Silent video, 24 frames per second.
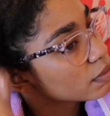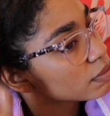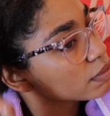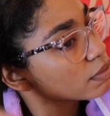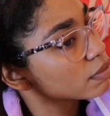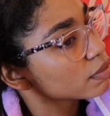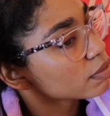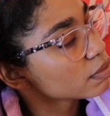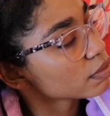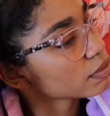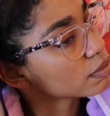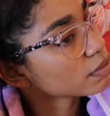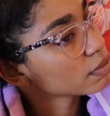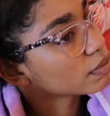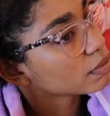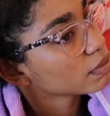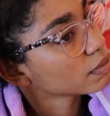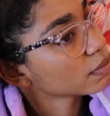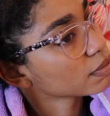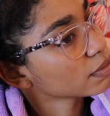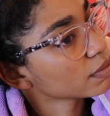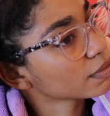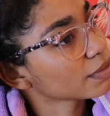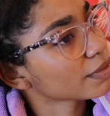We still gotta do the
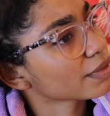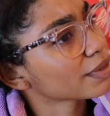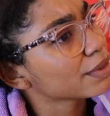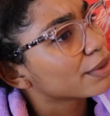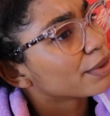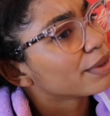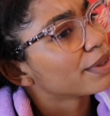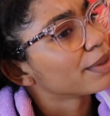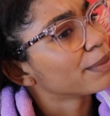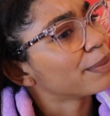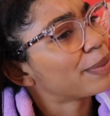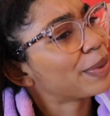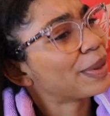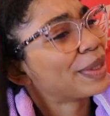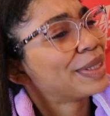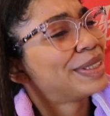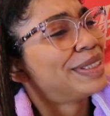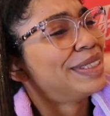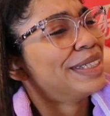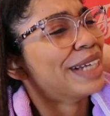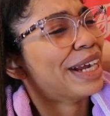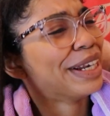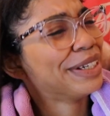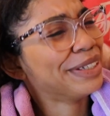roots.
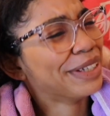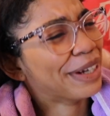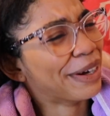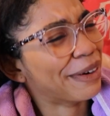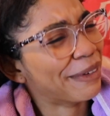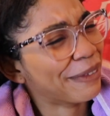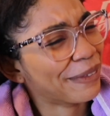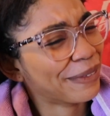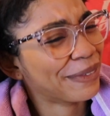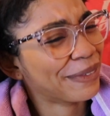I know.